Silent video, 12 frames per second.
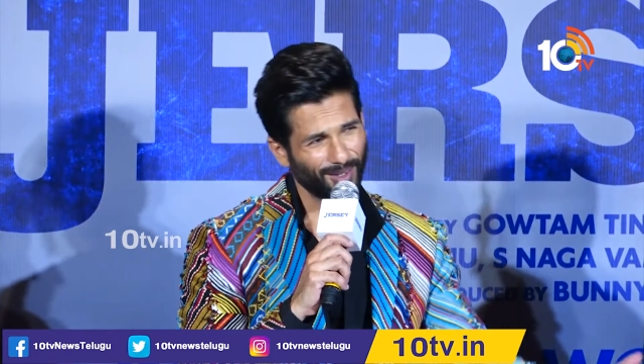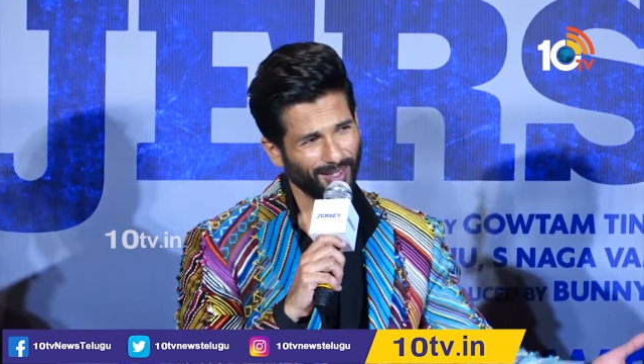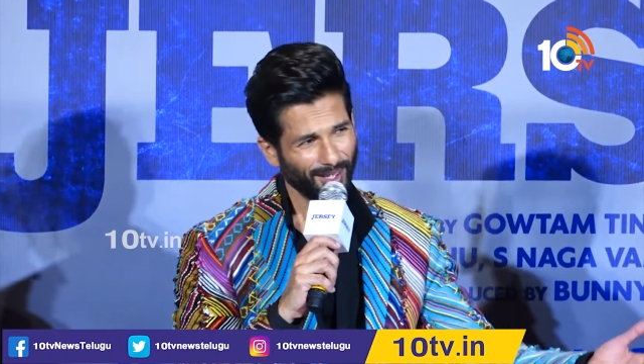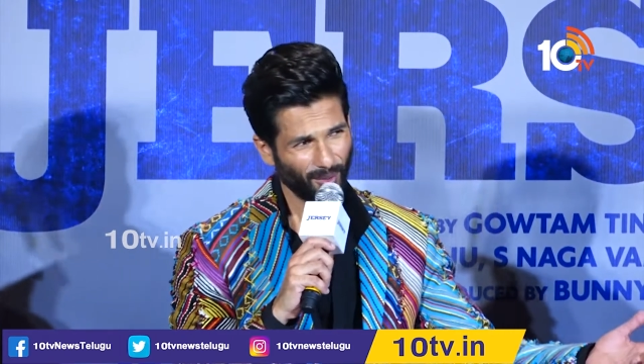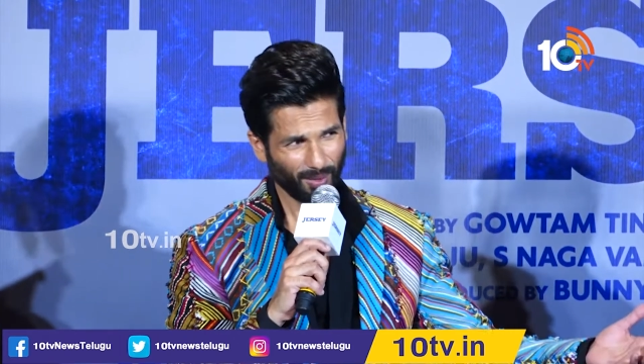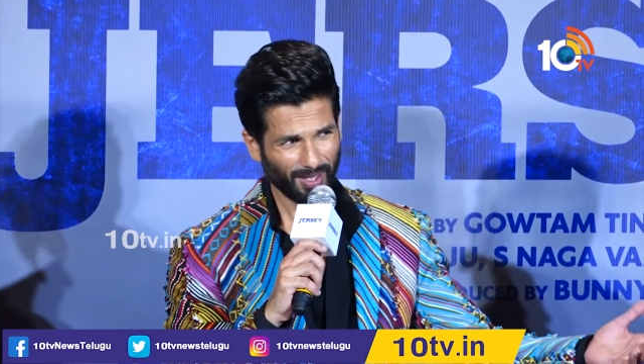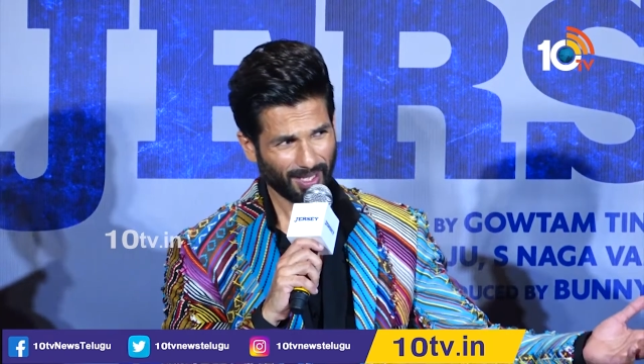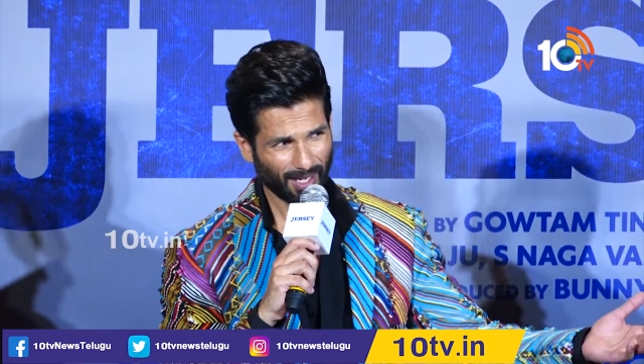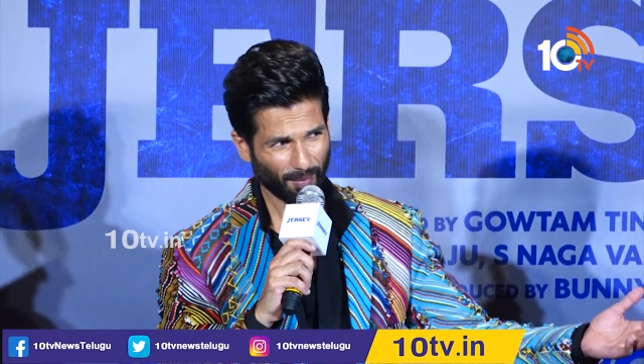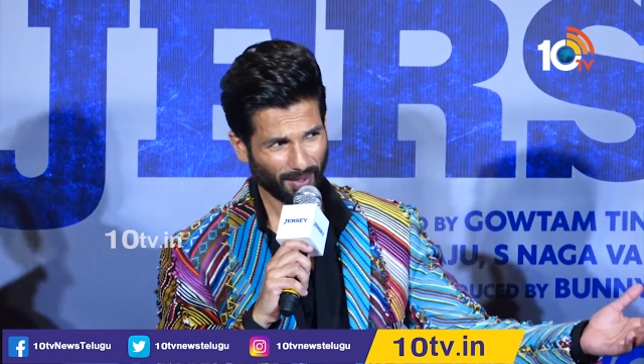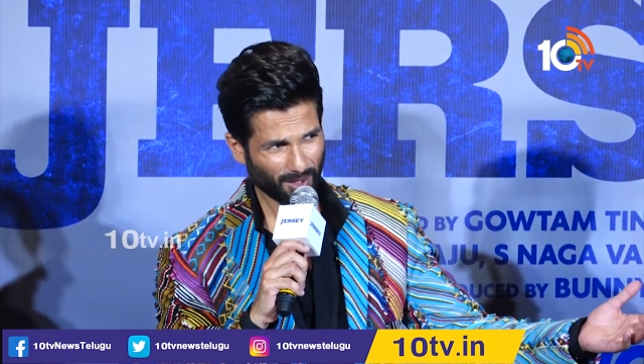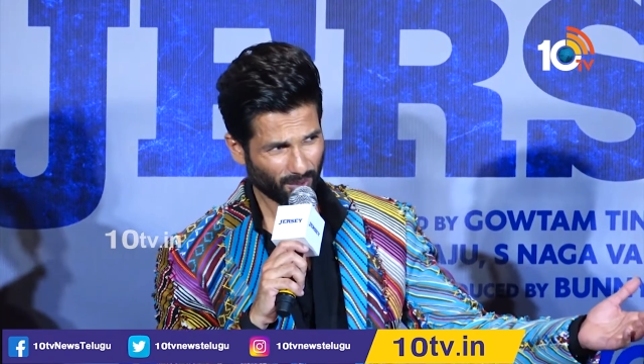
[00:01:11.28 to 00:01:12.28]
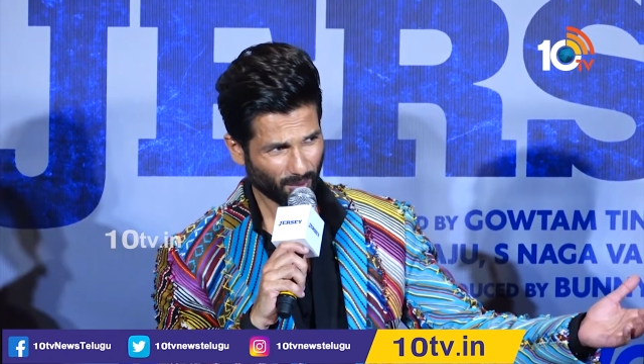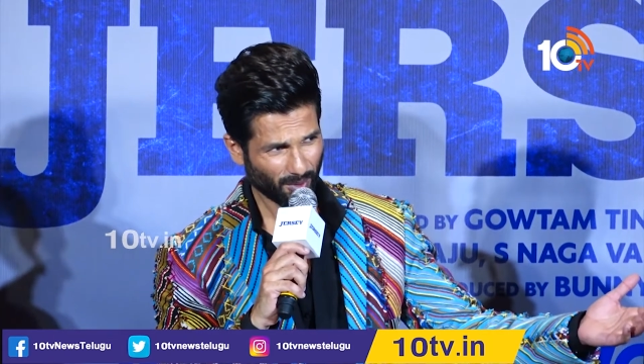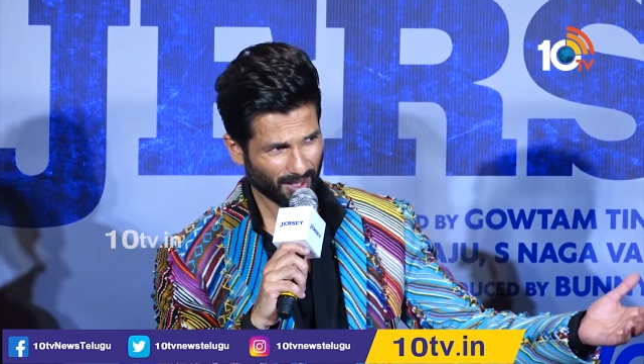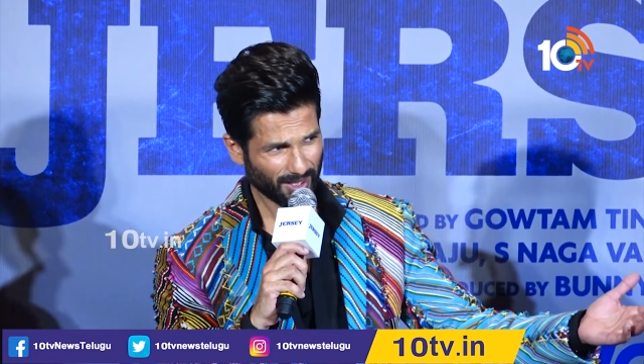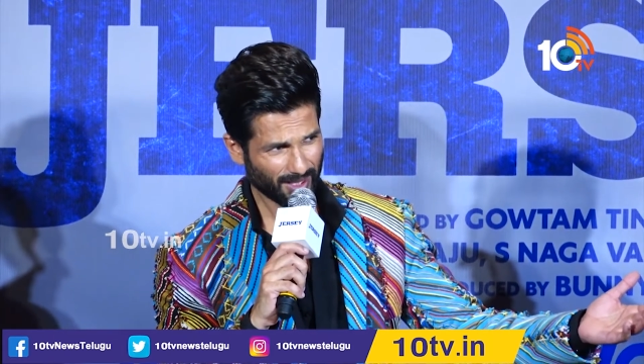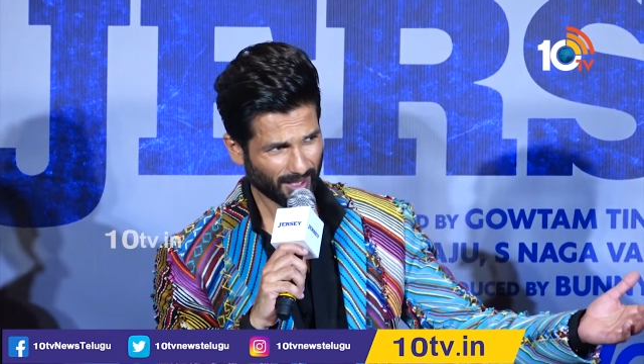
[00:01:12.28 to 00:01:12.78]
There are only that many
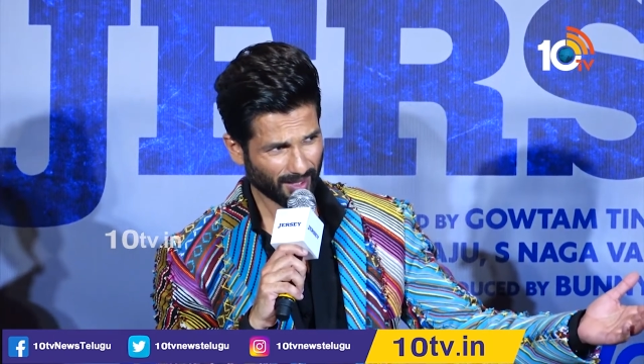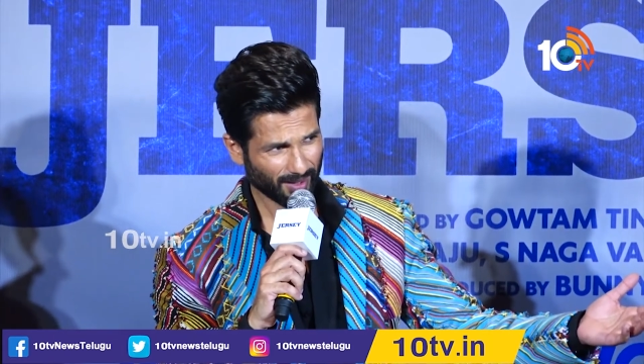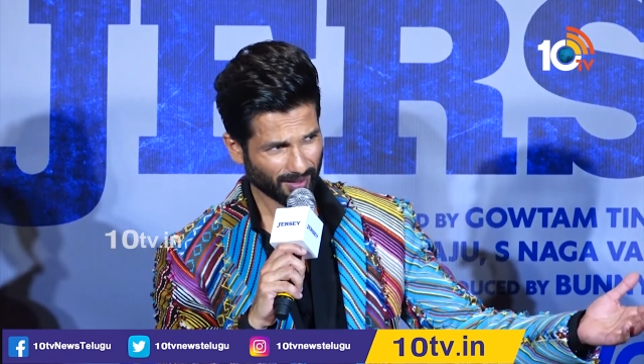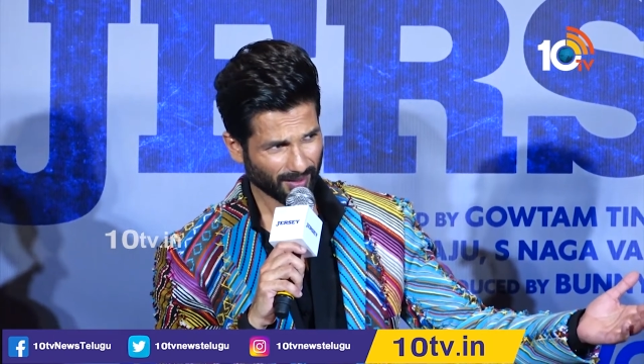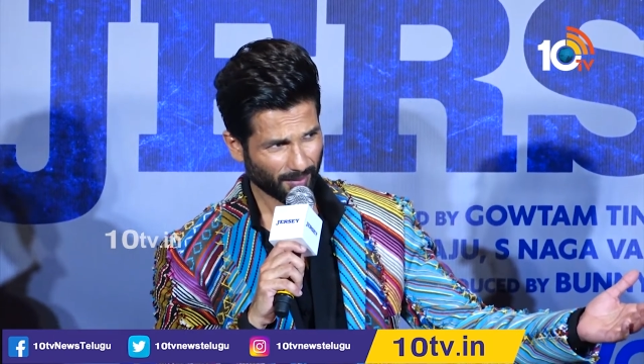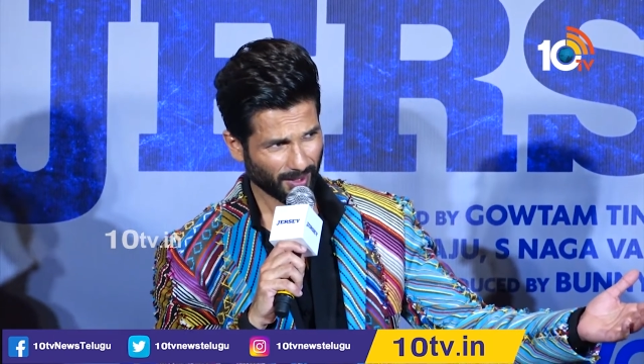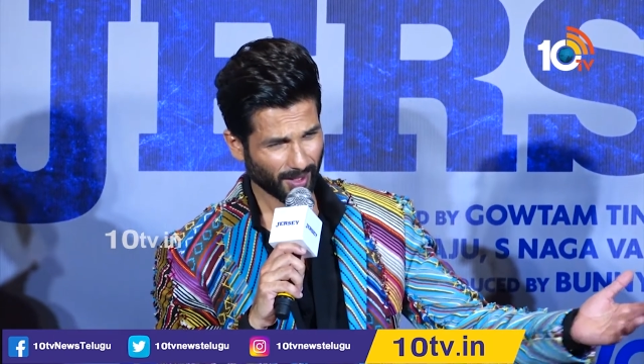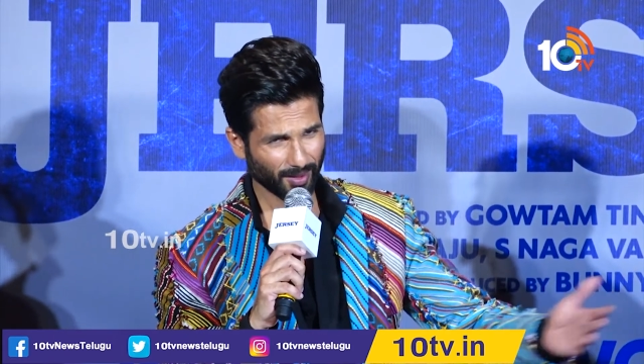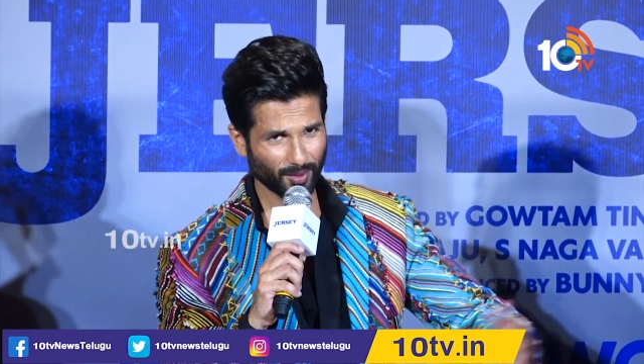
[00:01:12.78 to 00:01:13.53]
stories, yeah, Deepika.